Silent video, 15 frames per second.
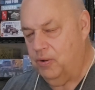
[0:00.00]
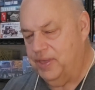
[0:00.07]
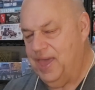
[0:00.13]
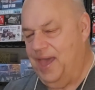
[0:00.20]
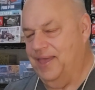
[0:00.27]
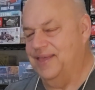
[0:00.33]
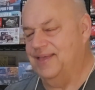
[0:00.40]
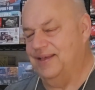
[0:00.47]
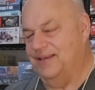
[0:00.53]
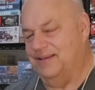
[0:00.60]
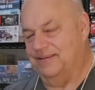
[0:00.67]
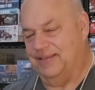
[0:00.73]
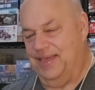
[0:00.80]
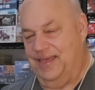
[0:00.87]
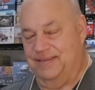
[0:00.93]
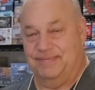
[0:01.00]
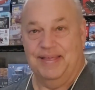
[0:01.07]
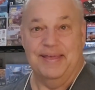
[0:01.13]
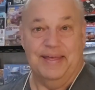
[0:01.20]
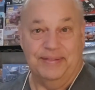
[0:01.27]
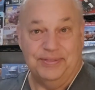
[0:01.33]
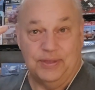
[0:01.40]
Okay. Okay.
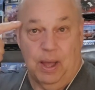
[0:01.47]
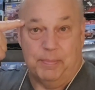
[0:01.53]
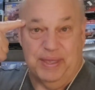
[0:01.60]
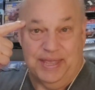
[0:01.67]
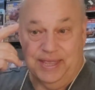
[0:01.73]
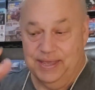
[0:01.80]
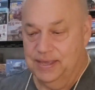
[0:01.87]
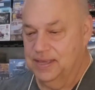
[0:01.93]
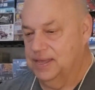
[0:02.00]
Dummy.